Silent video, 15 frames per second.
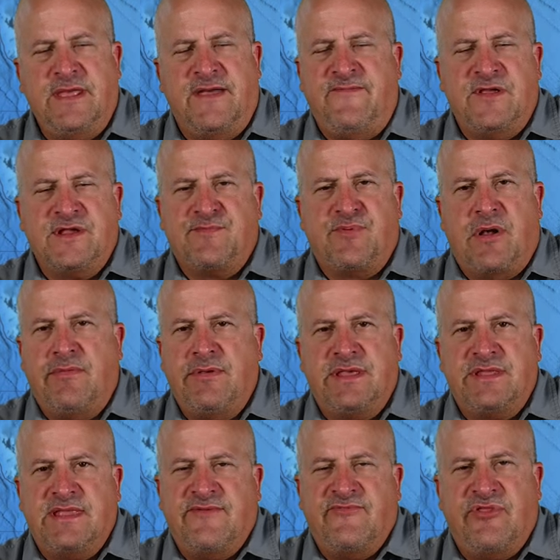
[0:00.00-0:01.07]
that fish probably
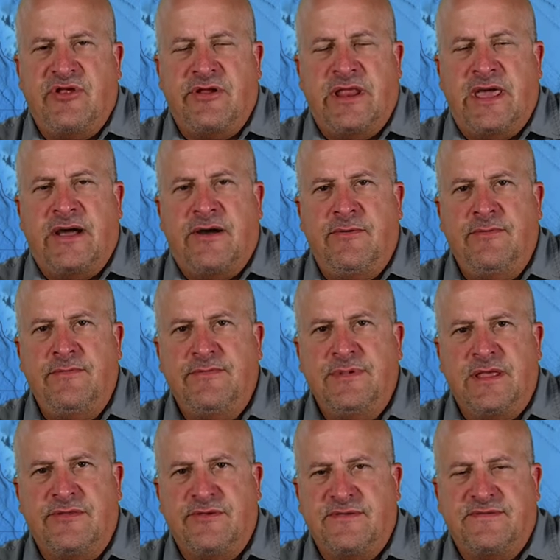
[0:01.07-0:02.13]
isn't even there now.
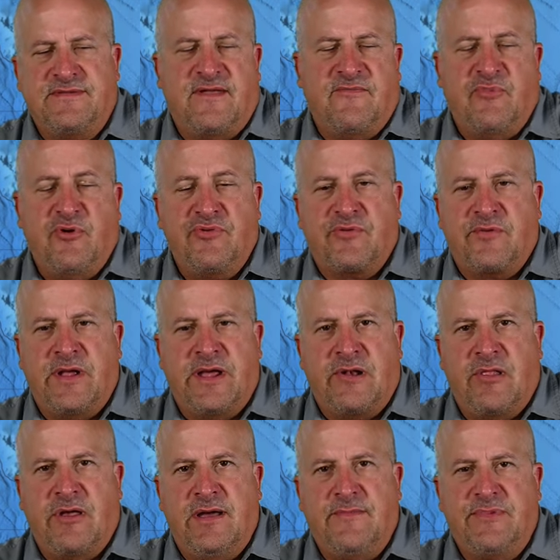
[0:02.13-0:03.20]
It, the stuff moves around
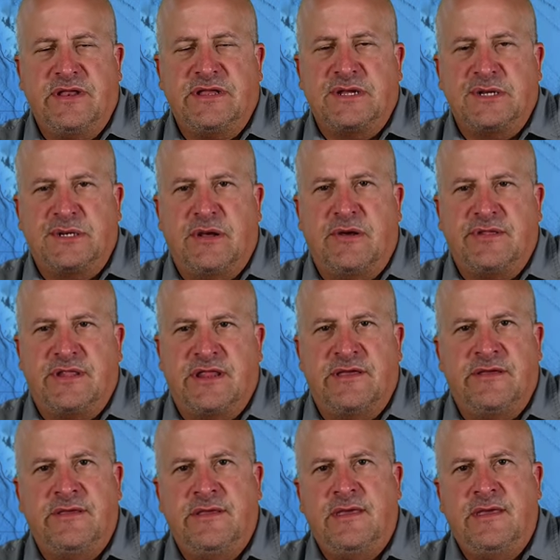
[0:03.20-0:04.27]
a lot, but it just shows you
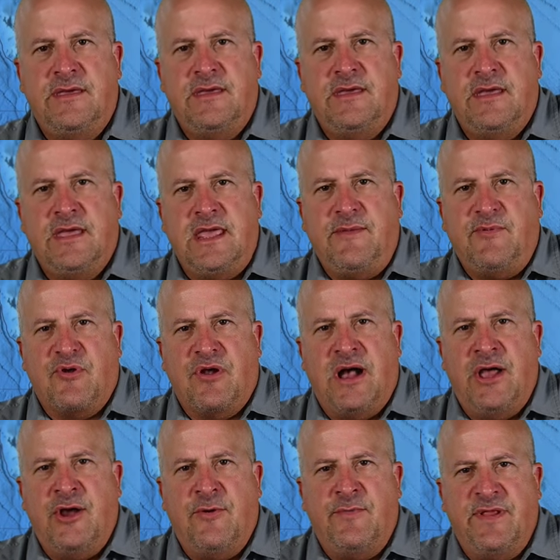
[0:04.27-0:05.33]
to keep your
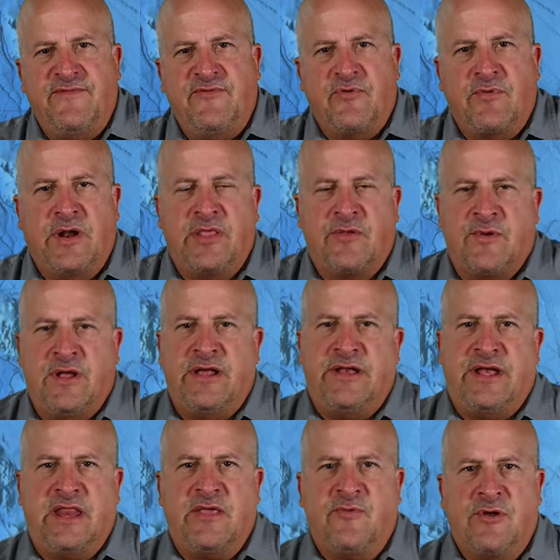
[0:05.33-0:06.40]
eye open if you're running around
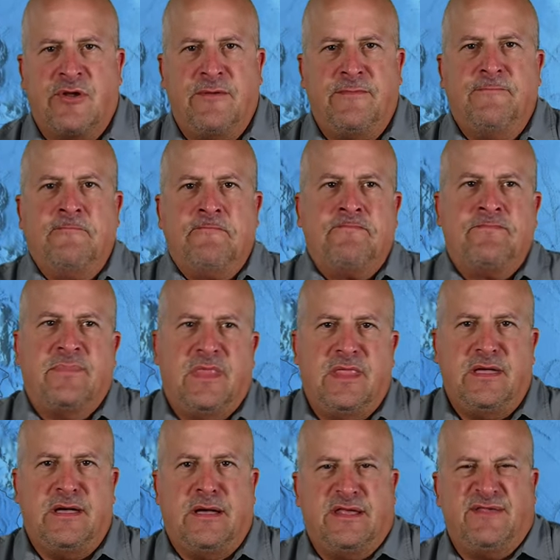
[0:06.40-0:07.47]
anywhere,
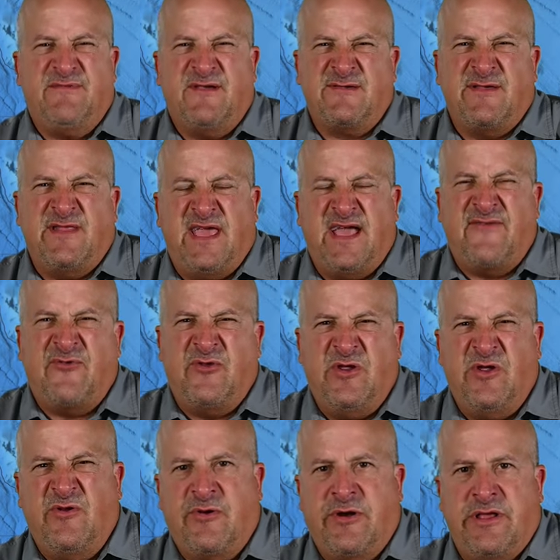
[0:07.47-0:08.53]
uh, especially in the
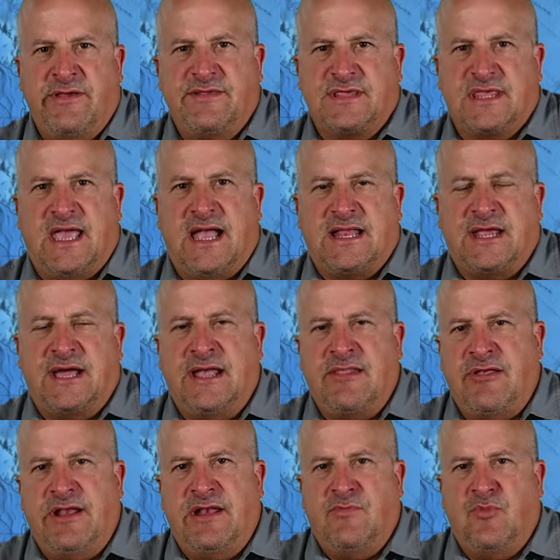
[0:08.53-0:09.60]
afternoon or on a slack tide
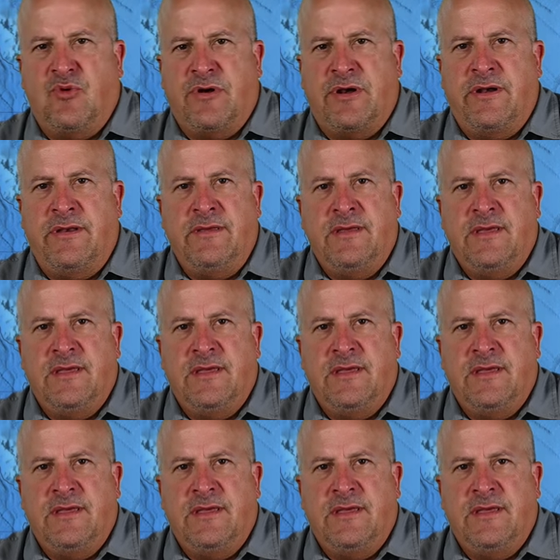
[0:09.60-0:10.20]
late in the morning